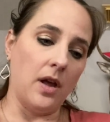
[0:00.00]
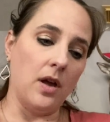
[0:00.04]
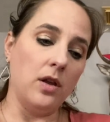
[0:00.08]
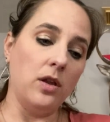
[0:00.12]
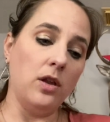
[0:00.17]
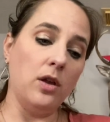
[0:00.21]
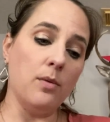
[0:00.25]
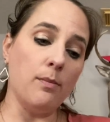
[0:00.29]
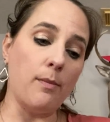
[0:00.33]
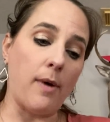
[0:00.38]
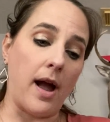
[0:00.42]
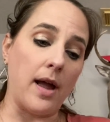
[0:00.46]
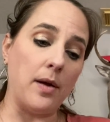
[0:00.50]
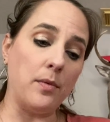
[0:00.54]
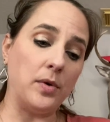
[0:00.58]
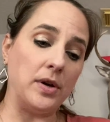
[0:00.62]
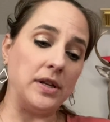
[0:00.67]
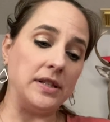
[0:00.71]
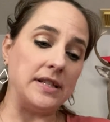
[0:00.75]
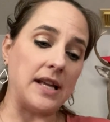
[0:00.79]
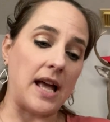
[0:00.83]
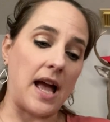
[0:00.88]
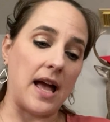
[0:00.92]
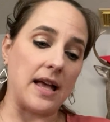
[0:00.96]
You might
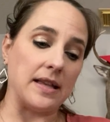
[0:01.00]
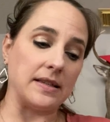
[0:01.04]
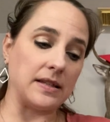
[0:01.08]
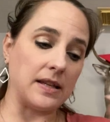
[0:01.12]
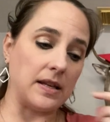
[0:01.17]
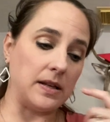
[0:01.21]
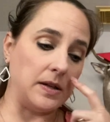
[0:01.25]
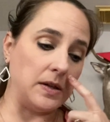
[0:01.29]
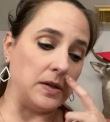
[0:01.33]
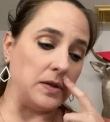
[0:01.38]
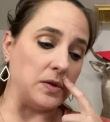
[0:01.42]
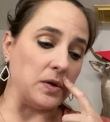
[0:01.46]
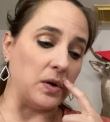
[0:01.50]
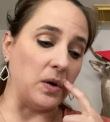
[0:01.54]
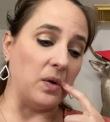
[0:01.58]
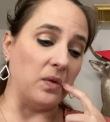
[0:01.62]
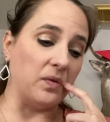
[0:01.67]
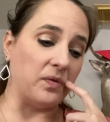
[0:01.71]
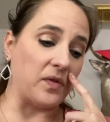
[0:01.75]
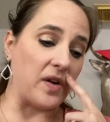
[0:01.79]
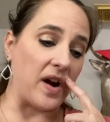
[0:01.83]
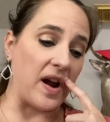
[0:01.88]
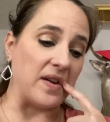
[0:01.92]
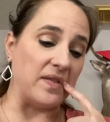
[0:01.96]
want to ask an
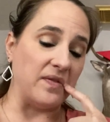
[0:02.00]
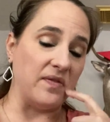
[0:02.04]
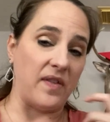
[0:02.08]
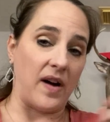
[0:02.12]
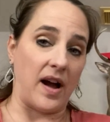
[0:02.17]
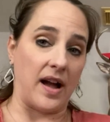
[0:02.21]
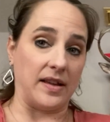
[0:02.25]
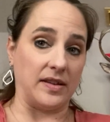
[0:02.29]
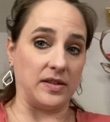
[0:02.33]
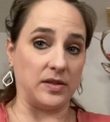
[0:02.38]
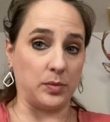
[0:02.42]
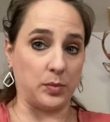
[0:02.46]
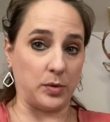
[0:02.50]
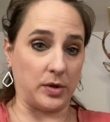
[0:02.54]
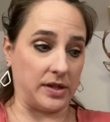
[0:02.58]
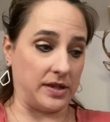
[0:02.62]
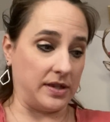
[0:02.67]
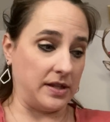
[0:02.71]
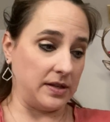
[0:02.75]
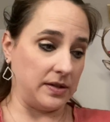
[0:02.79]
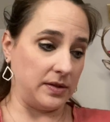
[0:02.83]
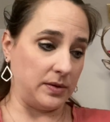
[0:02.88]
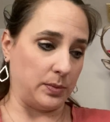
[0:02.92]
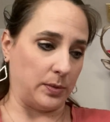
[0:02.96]
adult for advice with
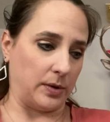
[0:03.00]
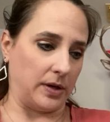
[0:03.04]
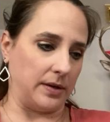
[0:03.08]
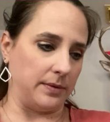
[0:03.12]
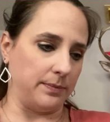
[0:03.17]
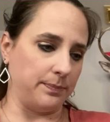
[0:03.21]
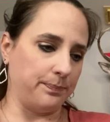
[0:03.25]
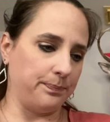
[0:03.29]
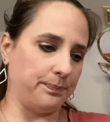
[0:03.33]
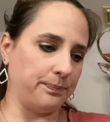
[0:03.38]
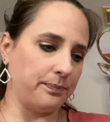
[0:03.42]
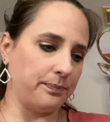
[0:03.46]
this one.